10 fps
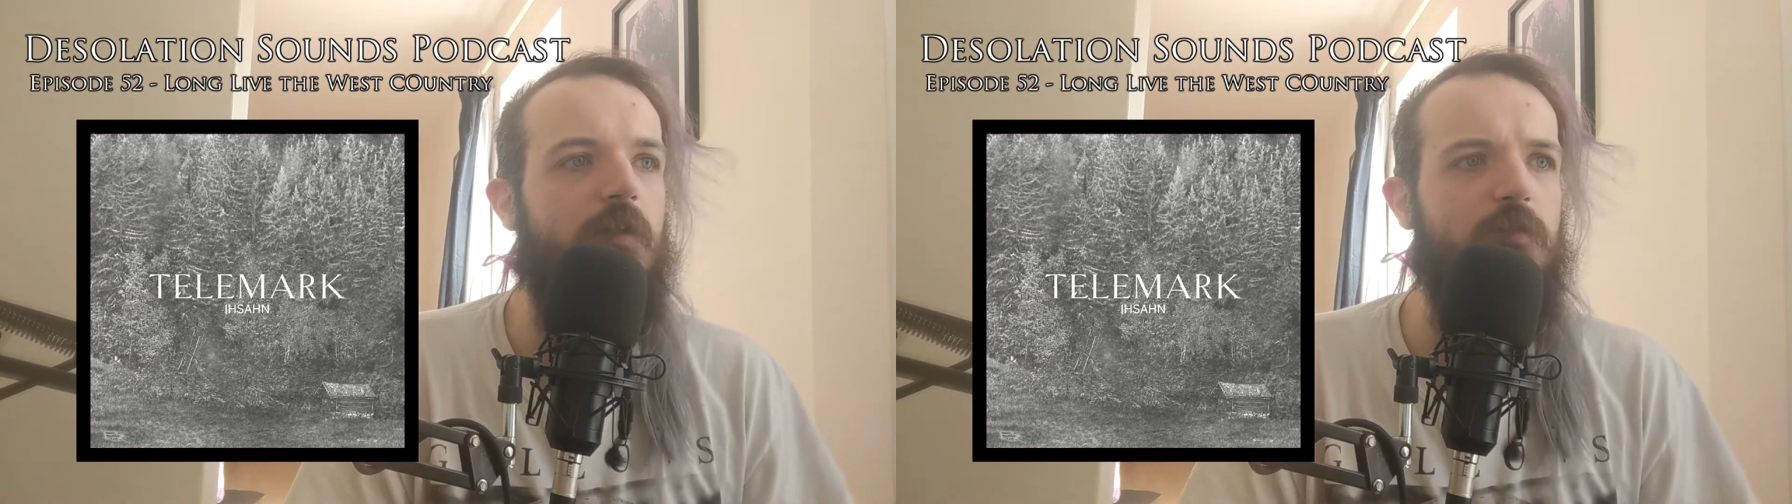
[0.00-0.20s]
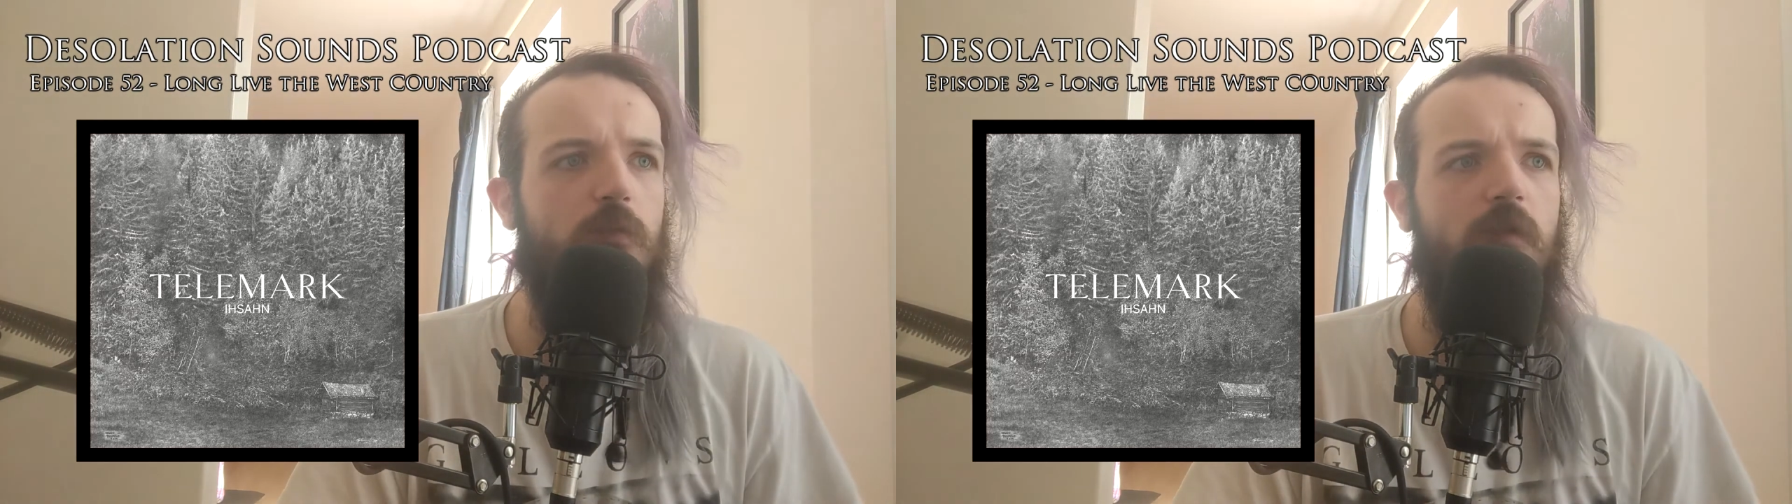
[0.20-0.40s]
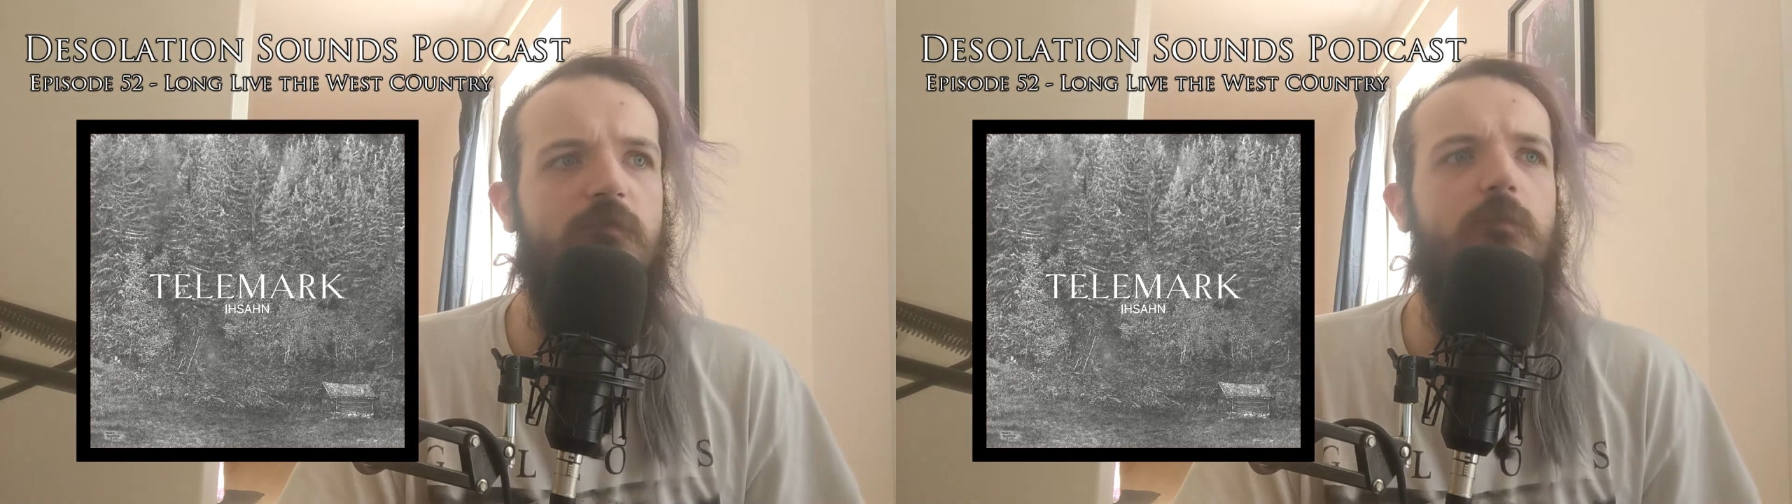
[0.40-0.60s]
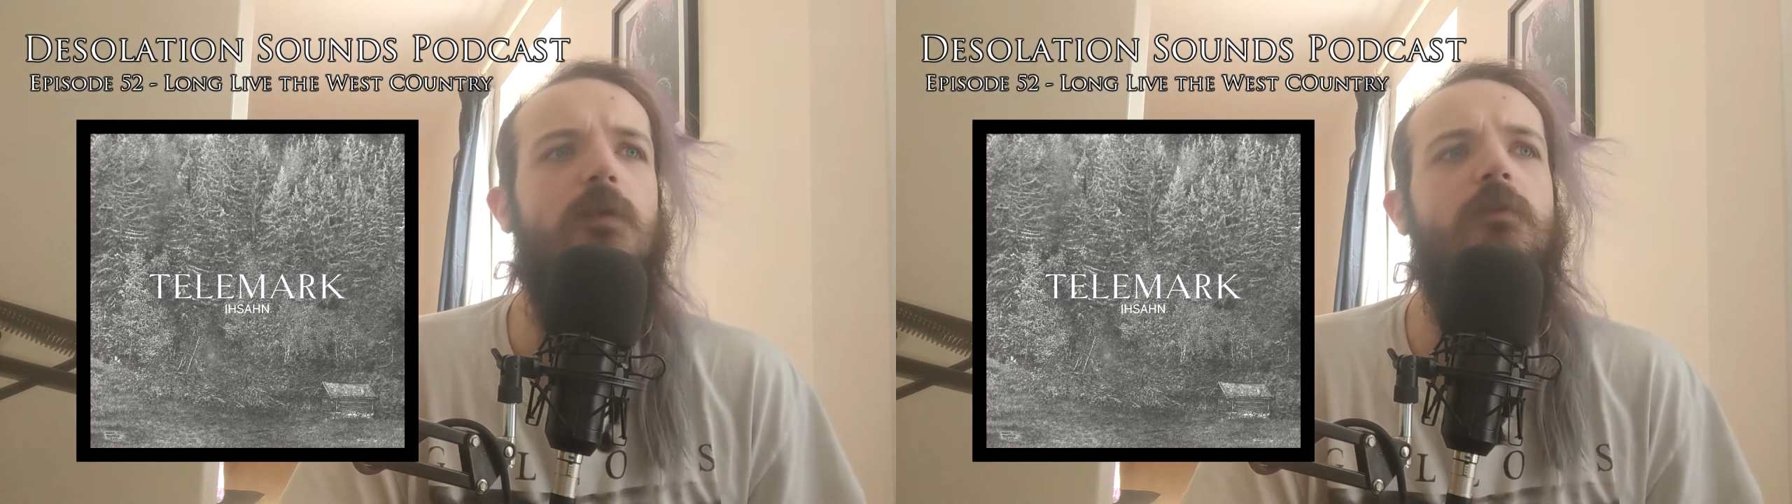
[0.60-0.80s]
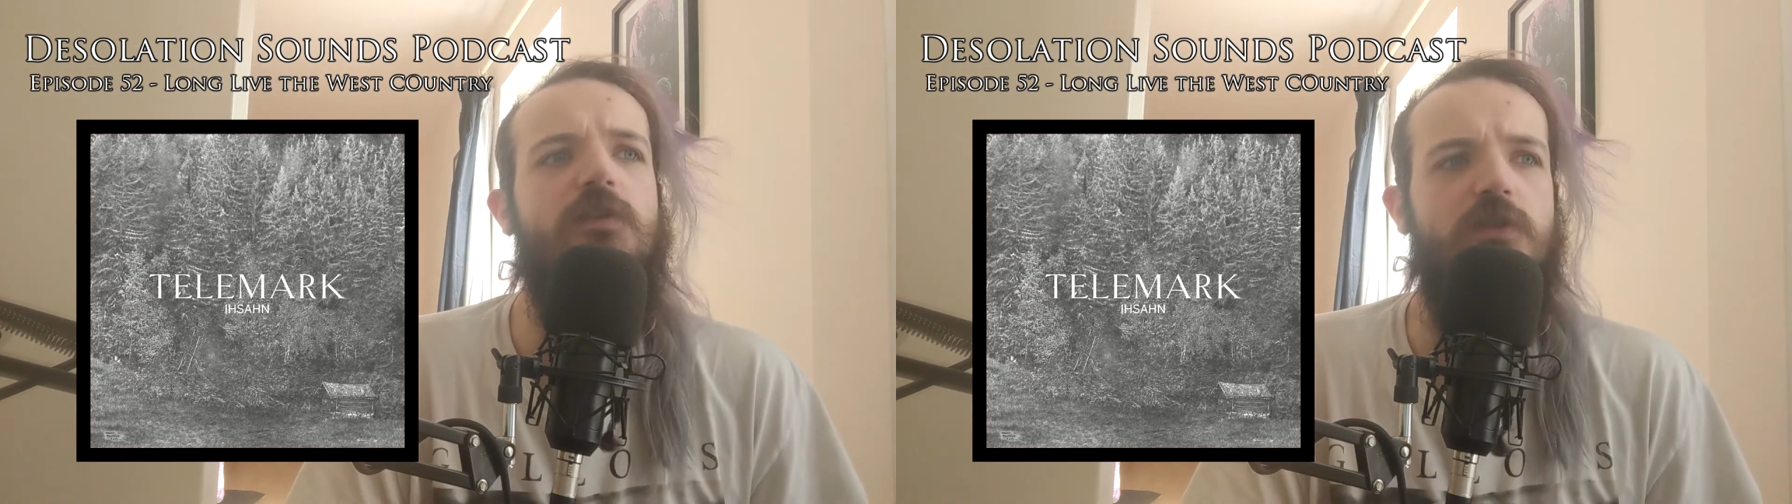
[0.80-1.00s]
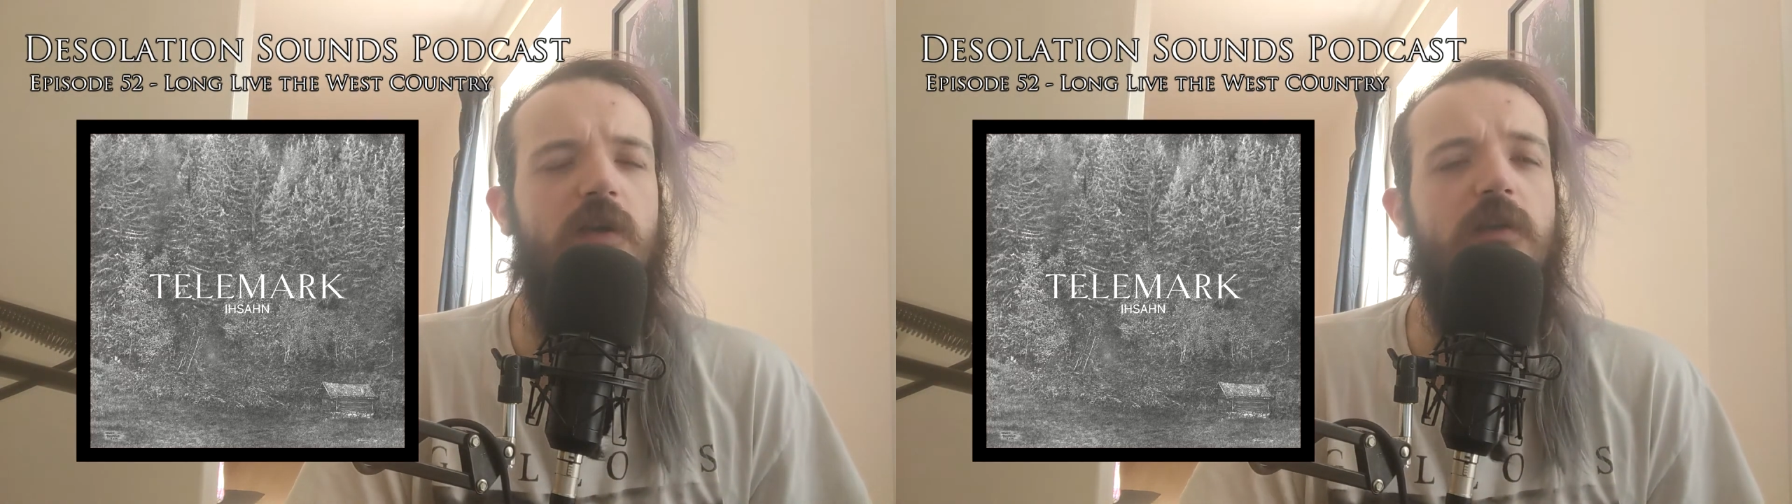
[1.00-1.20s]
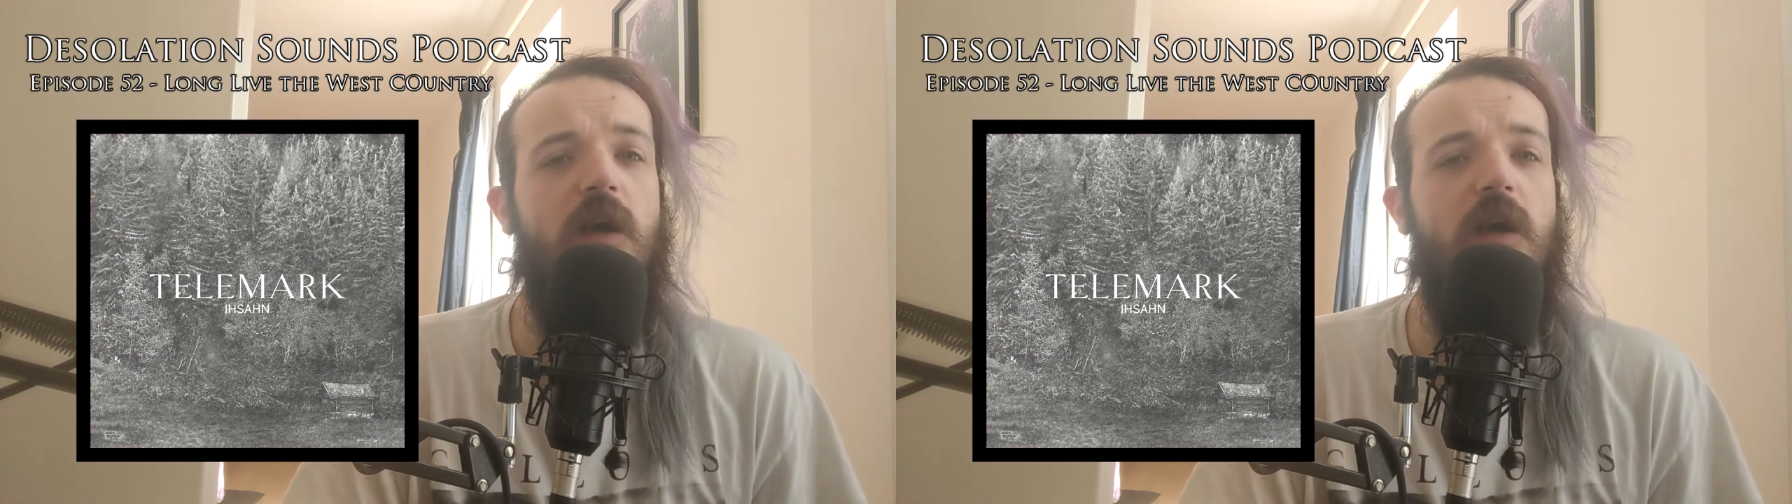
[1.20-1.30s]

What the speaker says: if you are unfamiliar with Ihsahn,